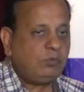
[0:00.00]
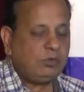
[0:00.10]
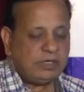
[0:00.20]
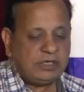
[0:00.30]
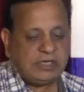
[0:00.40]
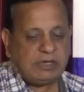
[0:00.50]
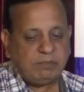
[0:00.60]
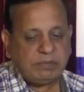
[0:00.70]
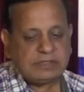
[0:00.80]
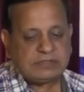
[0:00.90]
to
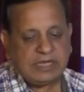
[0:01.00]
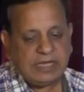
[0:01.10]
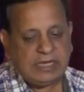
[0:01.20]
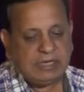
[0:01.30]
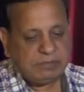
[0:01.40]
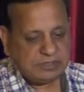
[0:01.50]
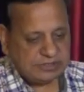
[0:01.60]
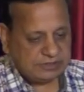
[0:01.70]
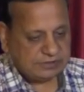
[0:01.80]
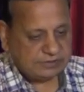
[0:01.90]
decompress the LA
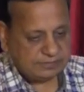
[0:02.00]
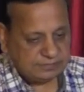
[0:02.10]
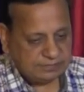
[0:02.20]
pressures.